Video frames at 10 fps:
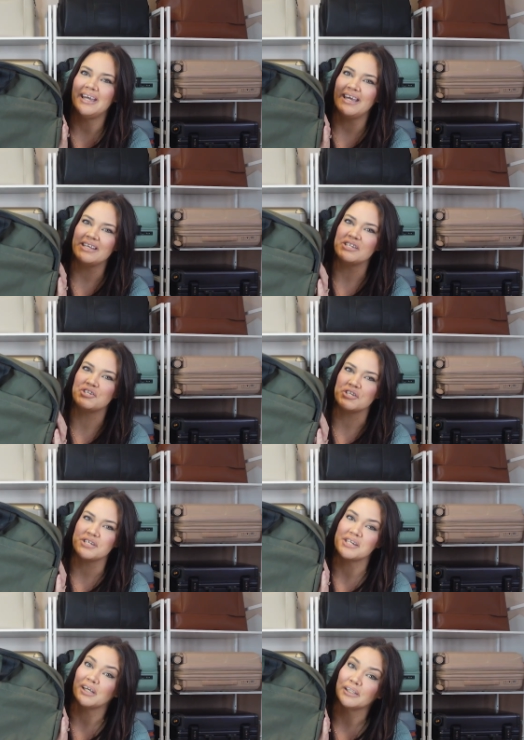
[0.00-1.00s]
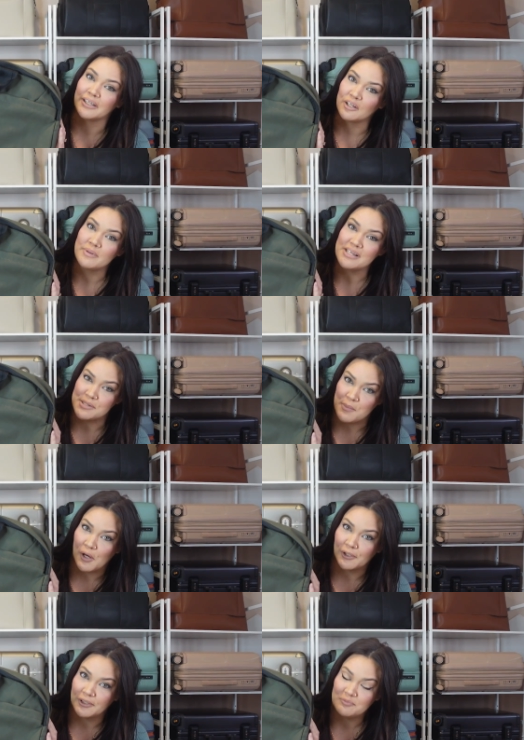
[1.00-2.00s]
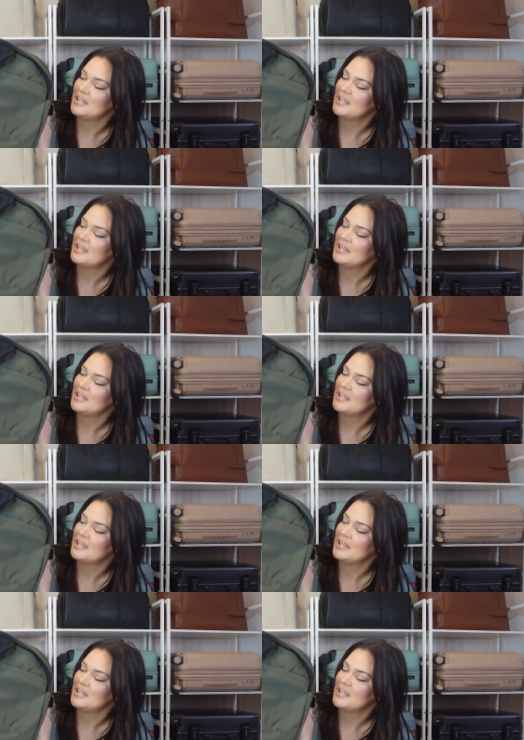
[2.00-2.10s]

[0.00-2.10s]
is just a little bit smaller.